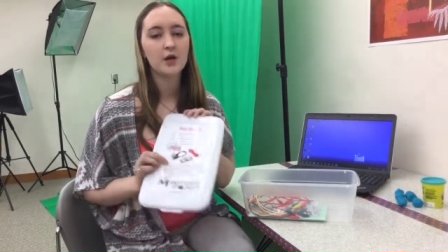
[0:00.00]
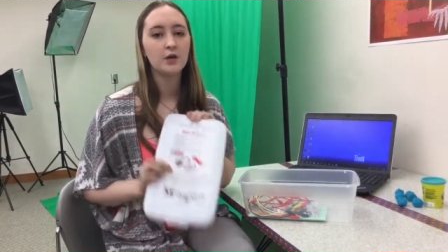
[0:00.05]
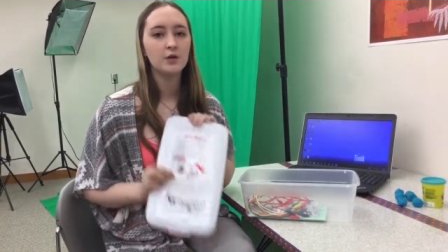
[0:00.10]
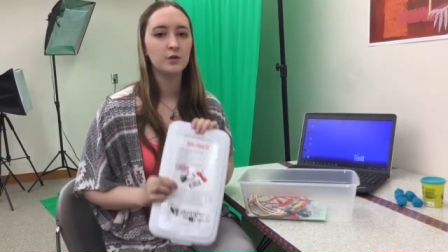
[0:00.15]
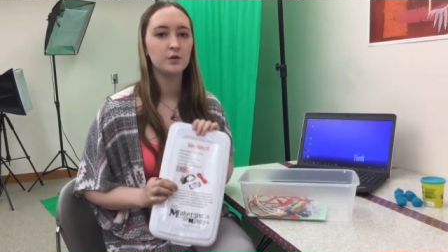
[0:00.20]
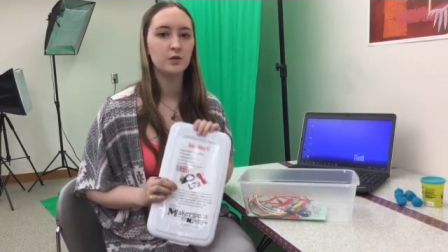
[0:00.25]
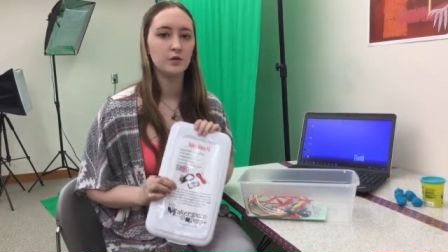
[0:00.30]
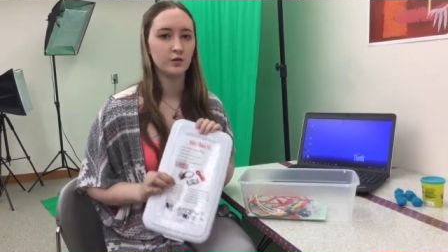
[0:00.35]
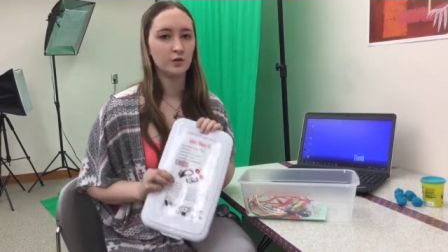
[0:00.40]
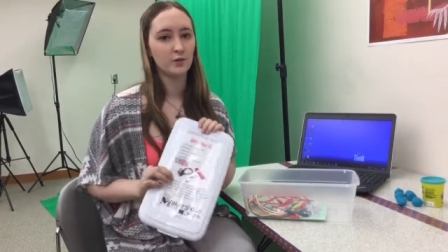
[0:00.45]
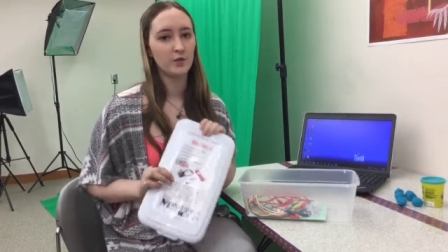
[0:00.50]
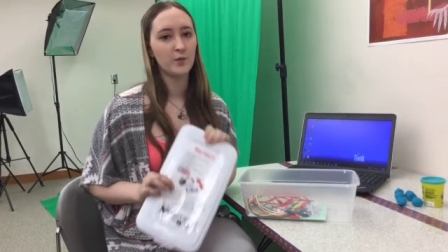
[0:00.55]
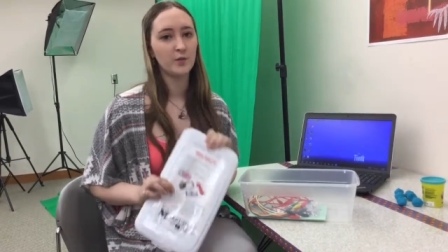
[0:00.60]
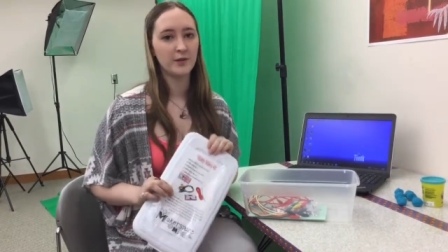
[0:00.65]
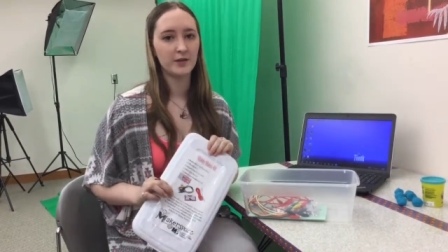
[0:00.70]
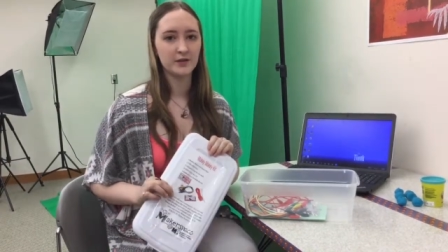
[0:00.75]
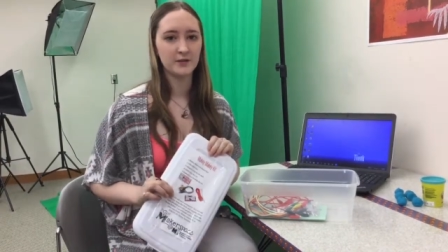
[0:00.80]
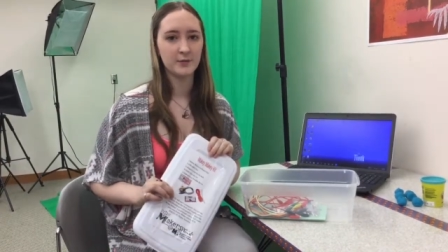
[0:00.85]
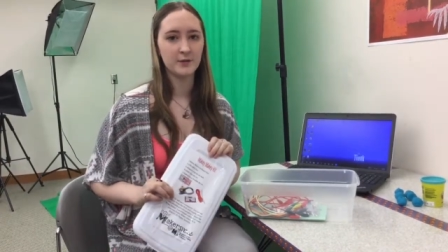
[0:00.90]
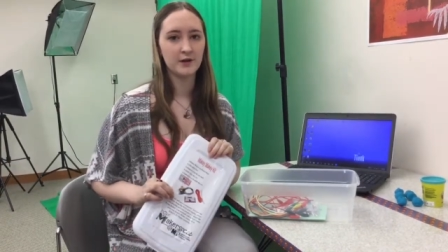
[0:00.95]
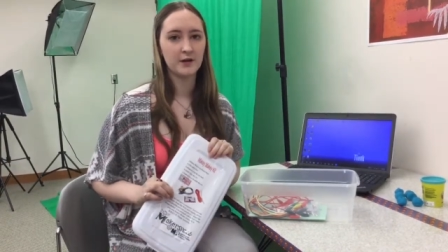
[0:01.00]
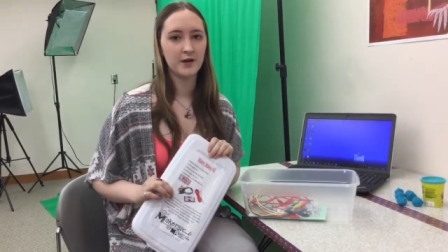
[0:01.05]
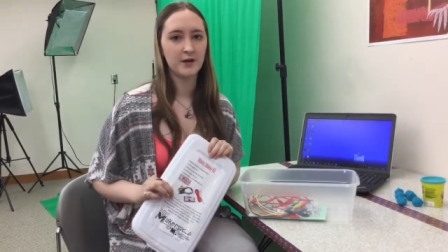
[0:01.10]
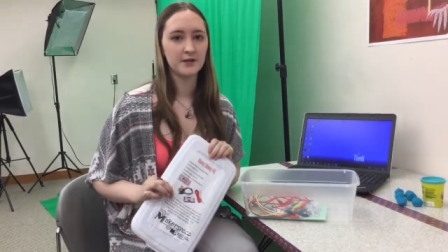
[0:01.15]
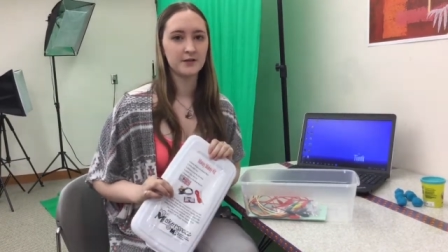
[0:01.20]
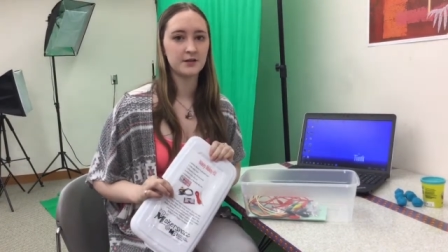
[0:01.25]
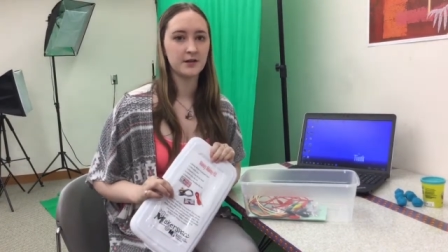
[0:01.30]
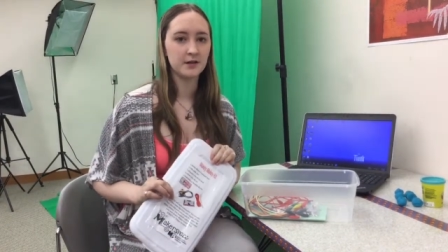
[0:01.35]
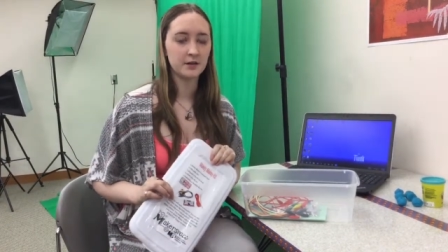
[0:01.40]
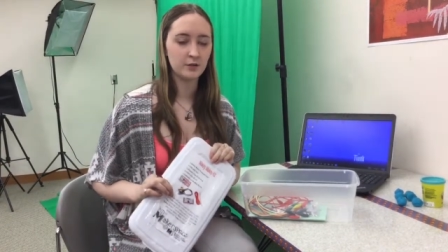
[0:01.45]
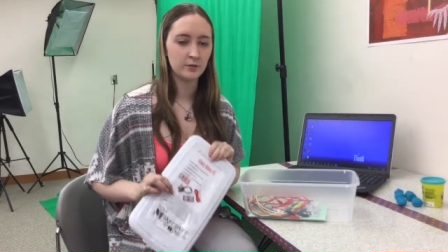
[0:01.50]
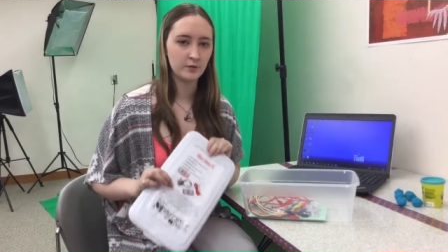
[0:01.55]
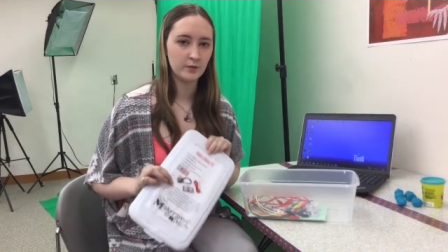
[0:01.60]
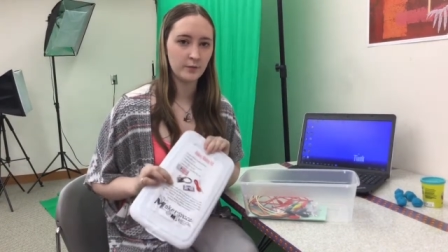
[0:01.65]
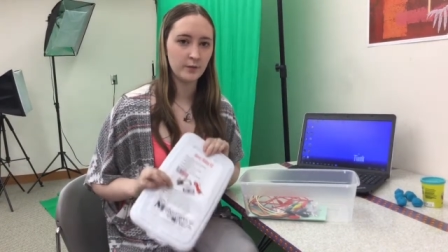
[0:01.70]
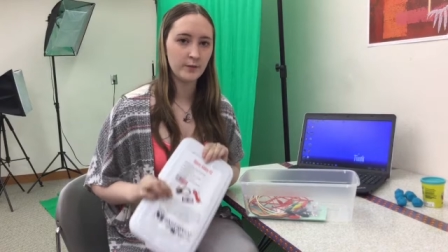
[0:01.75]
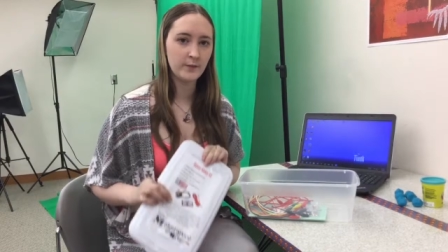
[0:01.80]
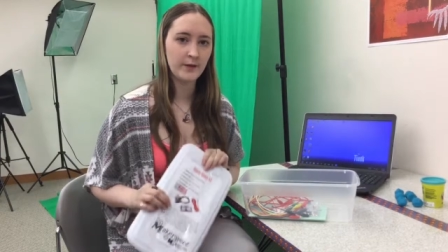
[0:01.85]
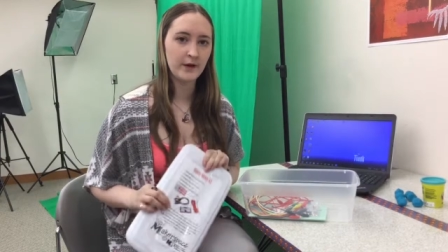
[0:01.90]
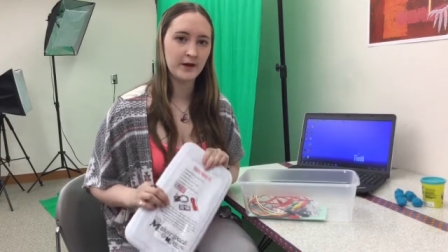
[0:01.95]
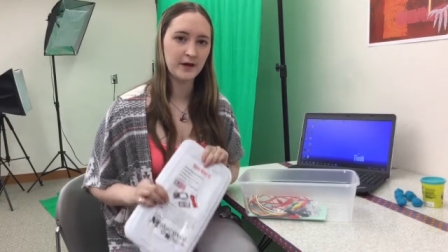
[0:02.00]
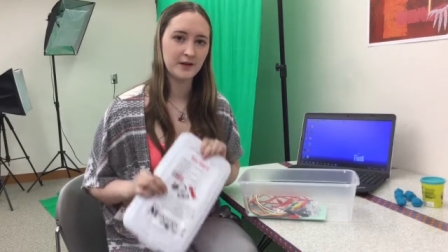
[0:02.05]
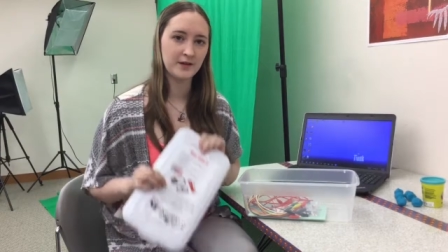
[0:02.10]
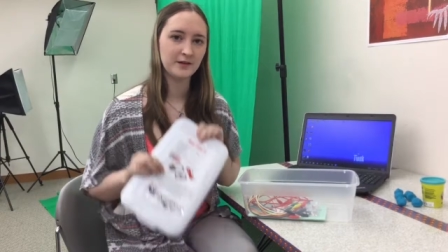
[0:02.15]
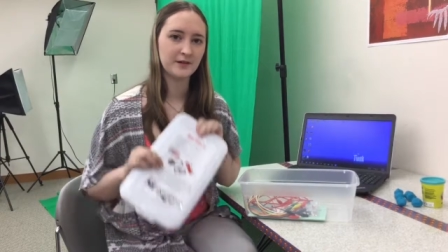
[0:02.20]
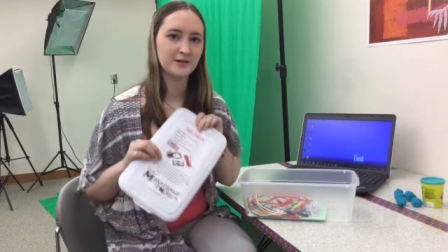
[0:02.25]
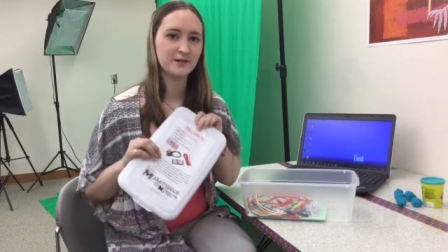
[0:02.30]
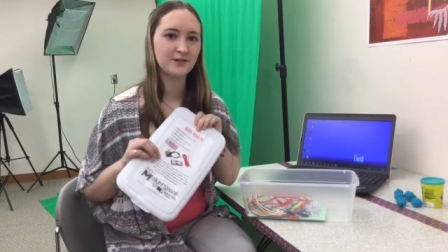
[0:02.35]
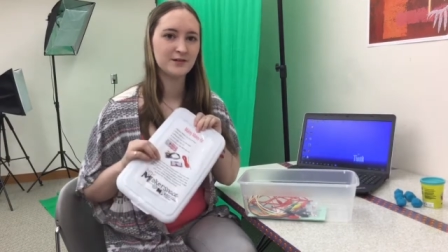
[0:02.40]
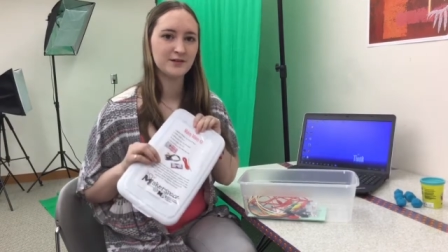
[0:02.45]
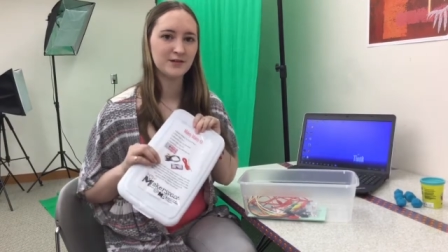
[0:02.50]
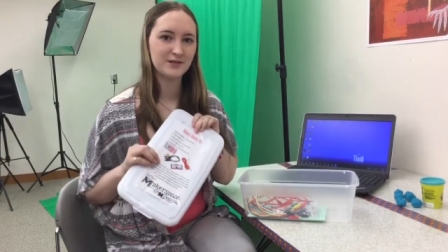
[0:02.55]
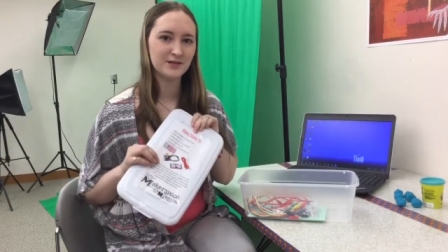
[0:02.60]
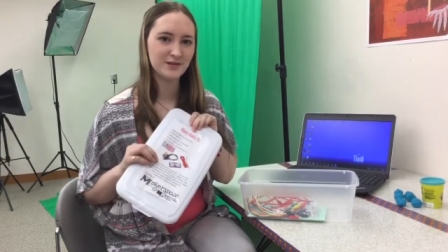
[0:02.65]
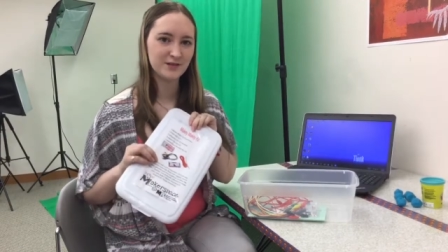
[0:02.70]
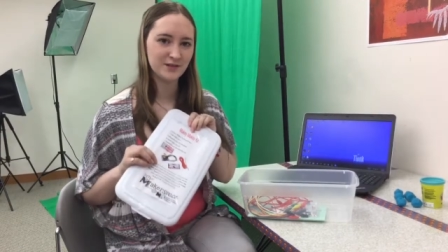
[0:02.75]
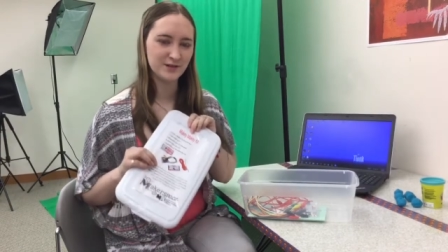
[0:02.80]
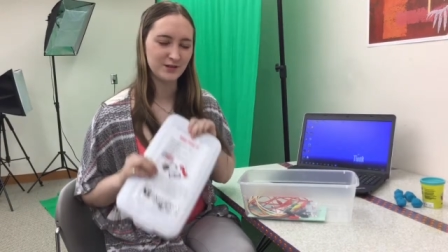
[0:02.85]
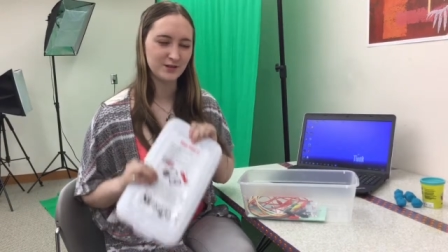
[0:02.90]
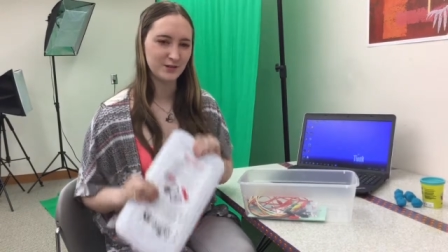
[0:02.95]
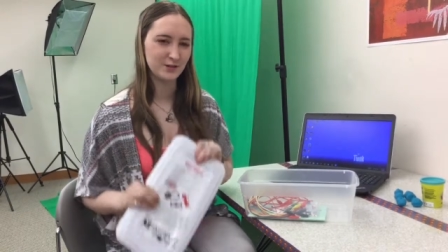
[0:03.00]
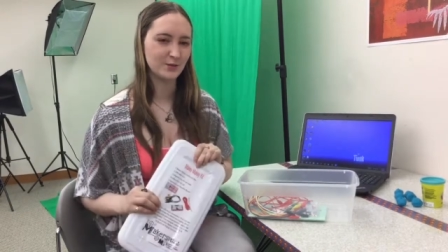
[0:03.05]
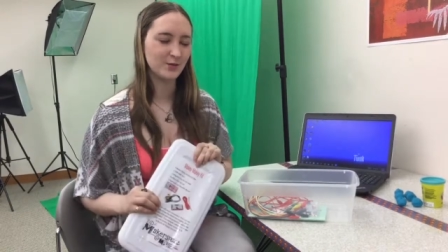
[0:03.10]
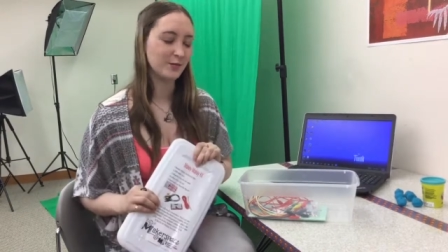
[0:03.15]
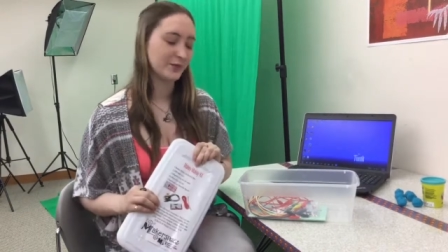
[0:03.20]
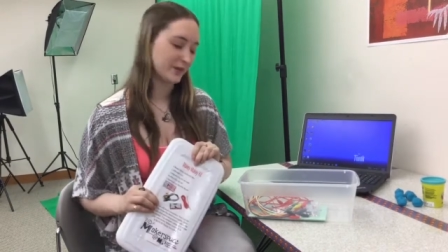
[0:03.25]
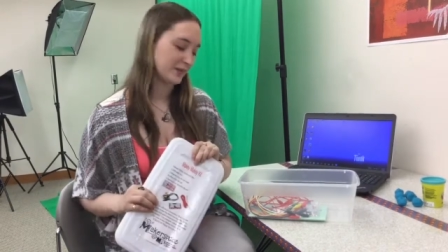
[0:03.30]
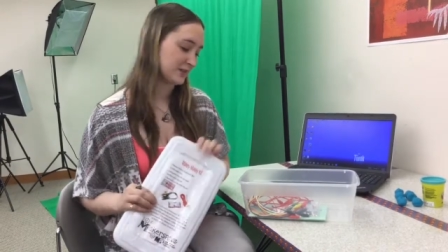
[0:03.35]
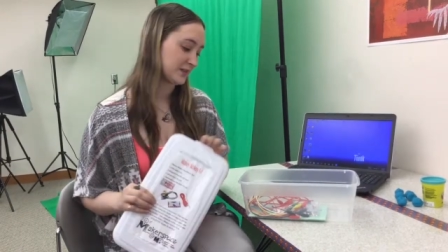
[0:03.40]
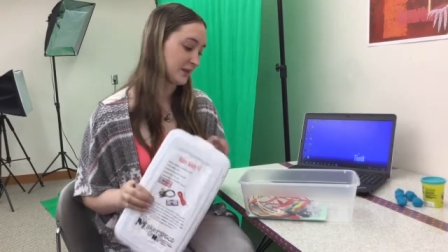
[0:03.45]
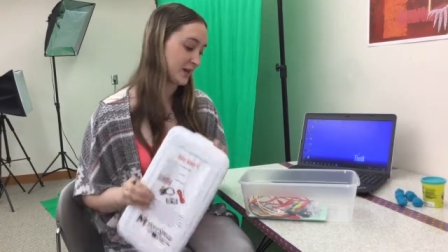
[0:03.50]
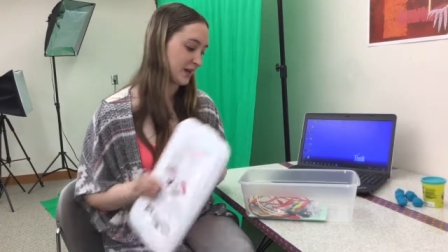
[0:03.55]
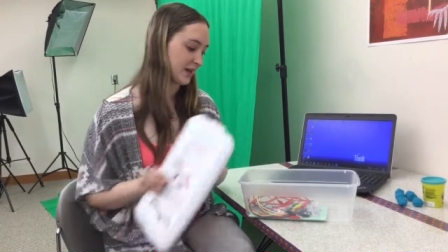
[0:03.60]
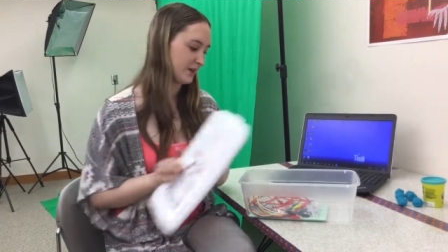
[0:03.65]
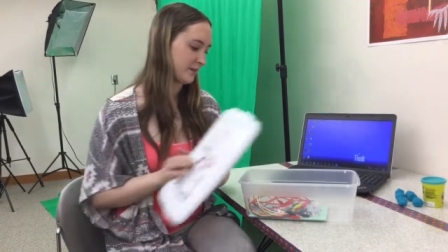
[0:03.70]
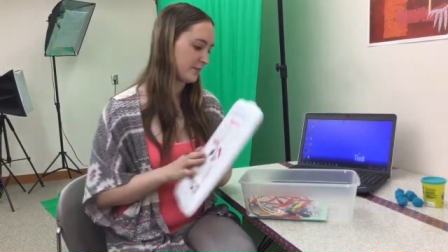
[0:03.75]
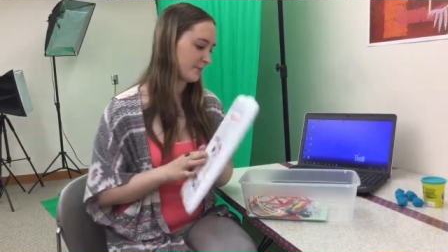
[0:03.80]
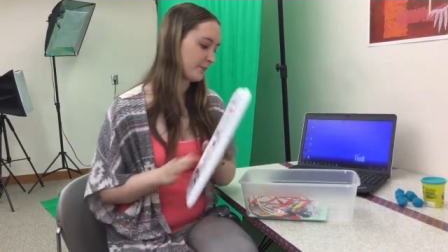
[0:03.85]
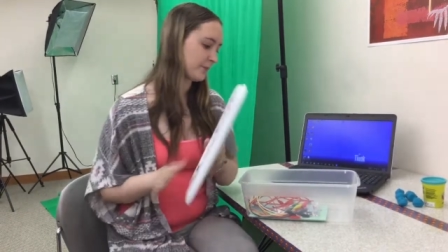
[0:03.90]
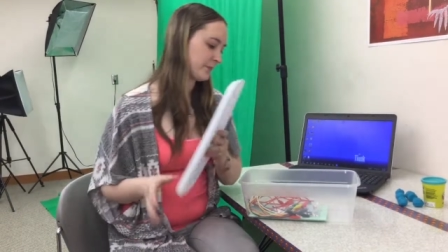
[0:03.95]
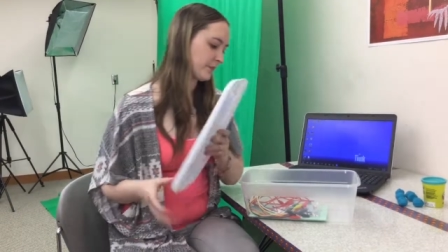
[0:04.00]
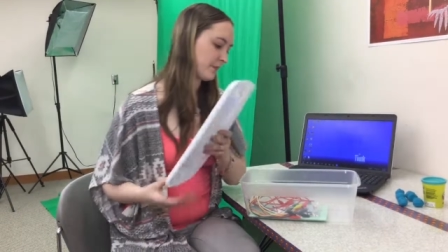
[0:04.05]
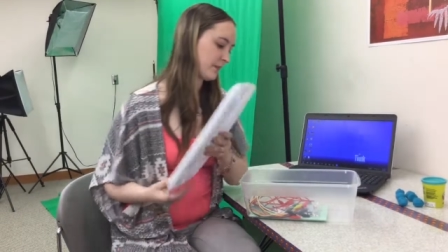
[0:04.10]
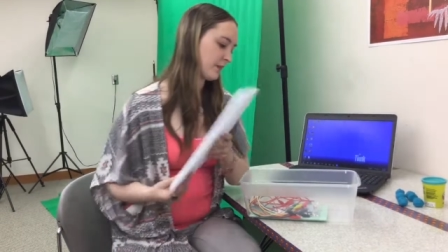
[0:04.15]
you know the replacement cost that you will be paying to replace the item.